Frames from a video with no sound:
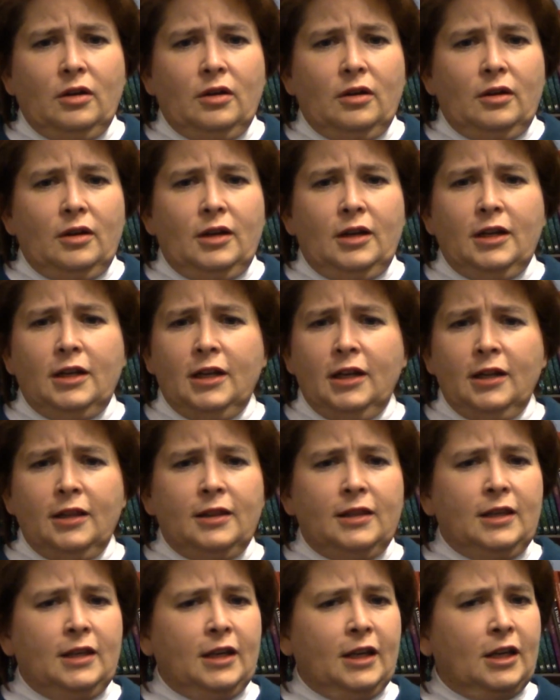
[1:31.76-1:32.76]
And again,
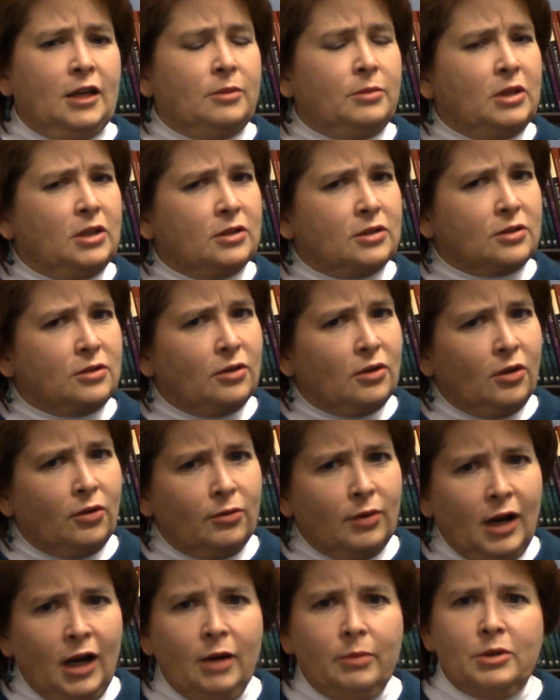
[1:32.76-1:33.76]
the enemy is going to
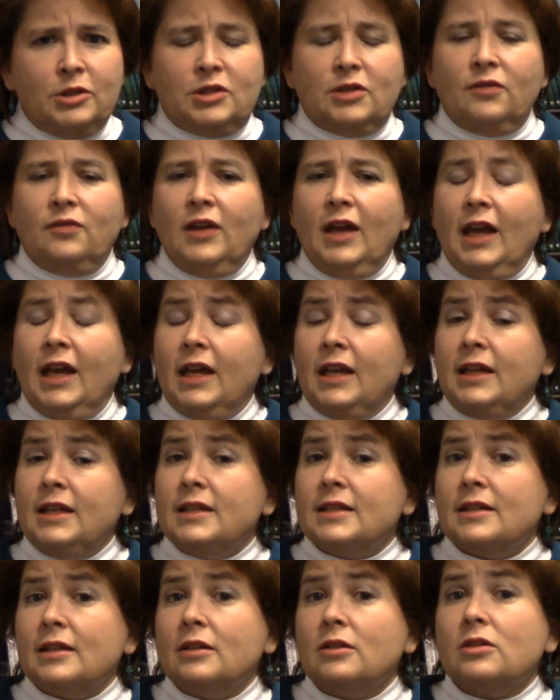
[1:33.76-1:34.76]
rob us of any
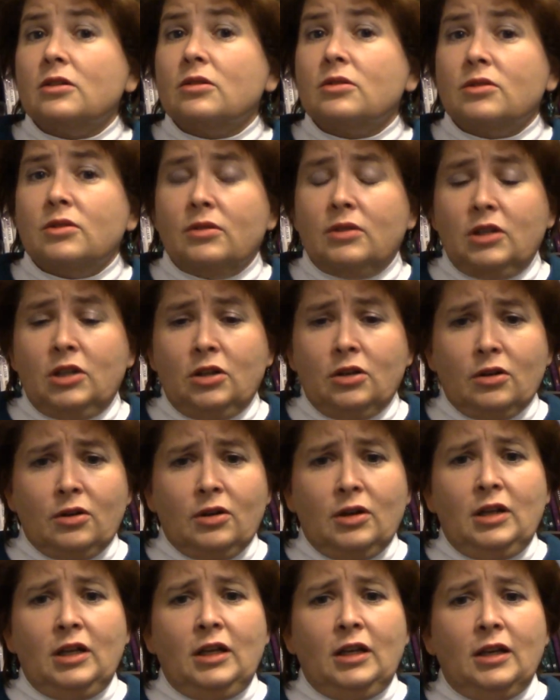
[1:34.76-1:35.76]
sense of
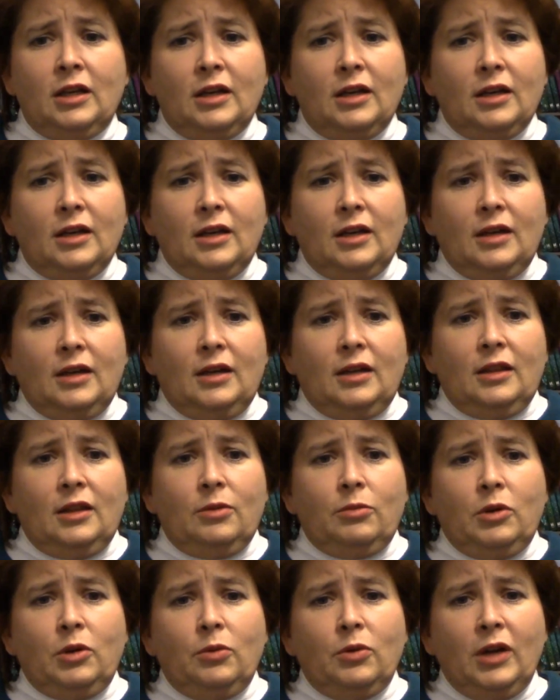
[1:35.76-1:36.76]
security that
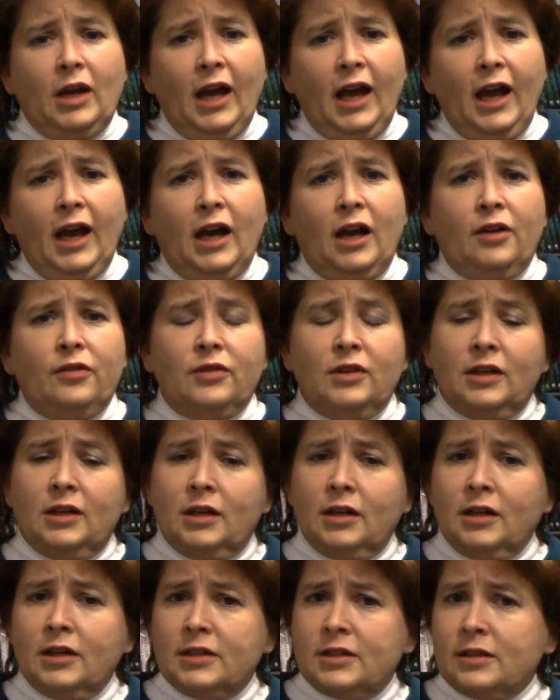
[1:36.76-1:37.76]
we would have in
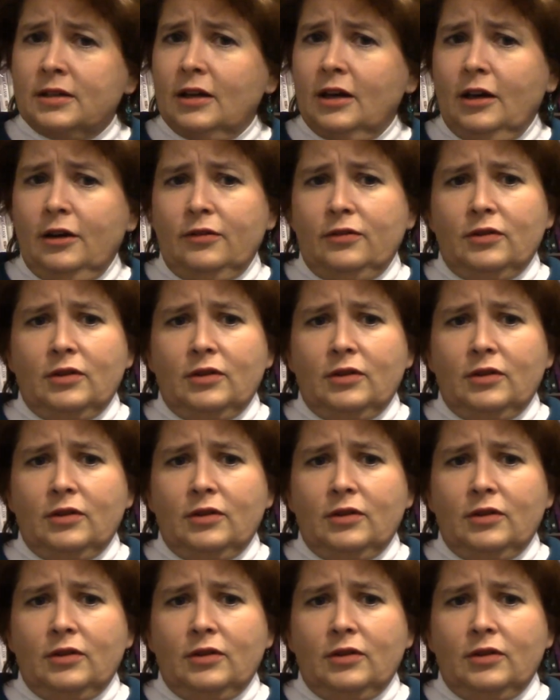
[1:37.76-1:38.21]
God's love.